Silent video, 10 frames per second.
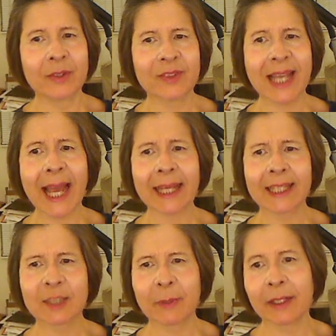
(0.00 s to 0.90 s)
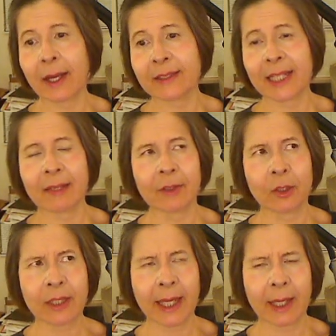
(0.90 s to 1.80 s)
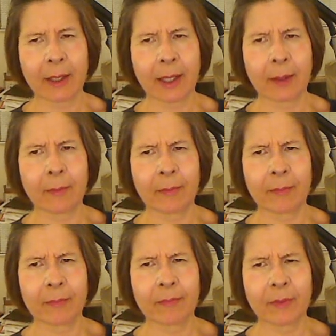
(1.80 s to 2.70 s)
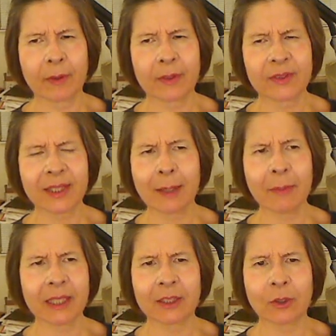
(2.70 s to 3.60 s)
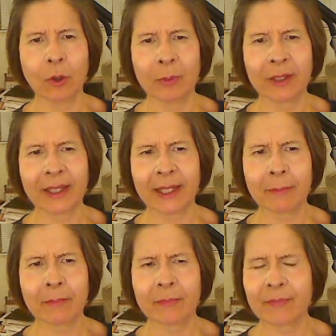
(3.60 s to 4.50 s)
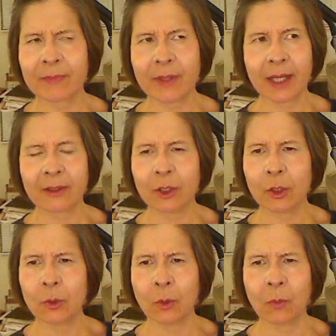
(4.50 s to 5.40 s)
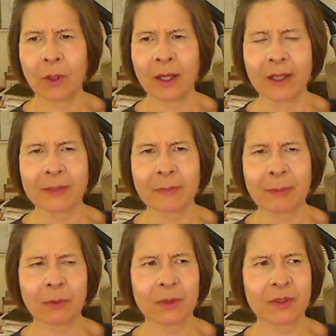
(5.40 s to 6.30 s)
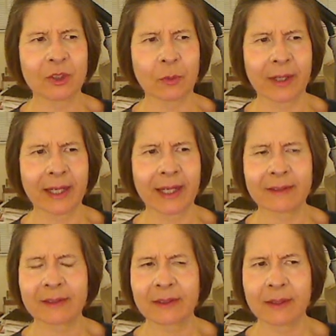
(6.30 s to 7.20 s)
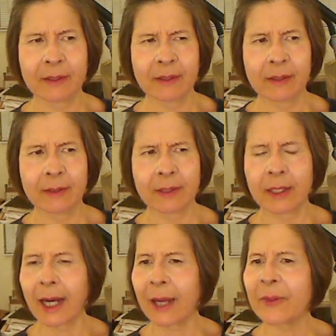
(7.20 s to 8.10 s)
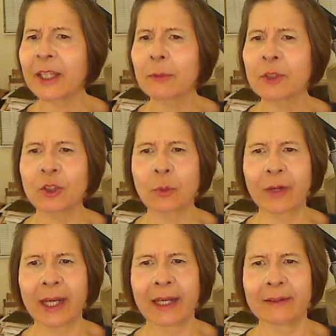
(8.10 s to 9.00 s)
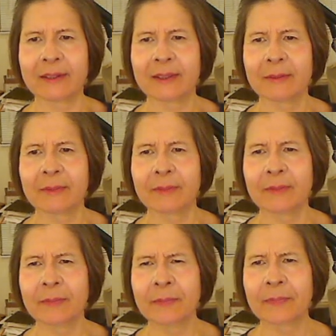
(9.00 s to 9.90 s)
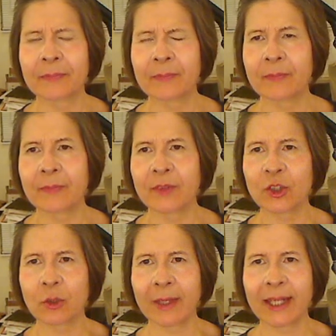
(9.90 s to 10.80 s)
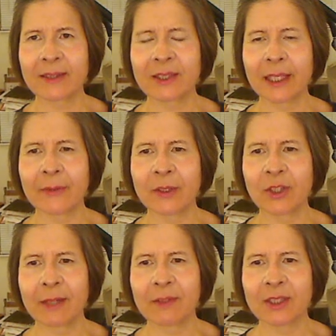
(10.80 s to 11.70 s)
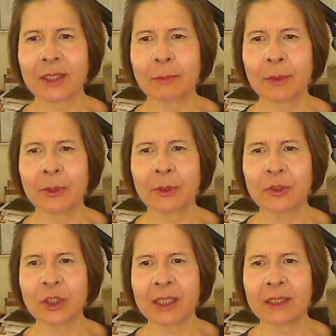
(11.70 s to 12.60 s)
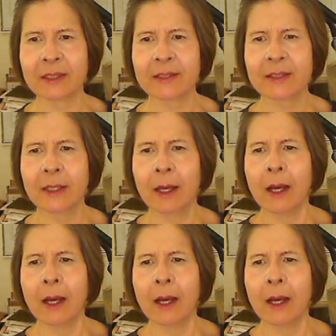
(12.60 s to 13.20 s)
Zach is, but not David. Okay. Somebody told me that. I don't know who it was. Maybe it was Terrance. I think it was Terrance. Terrance said that David's a computer genius.